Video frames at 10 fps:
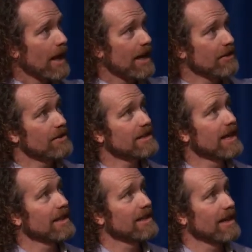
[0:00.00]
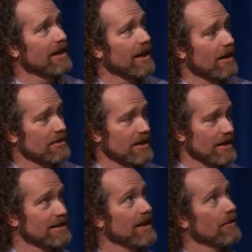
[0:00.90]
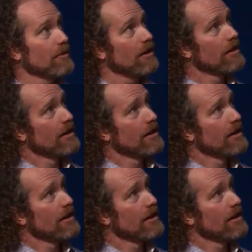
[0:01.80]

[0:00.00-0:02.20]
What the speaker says: And using that data, I was going to say, well,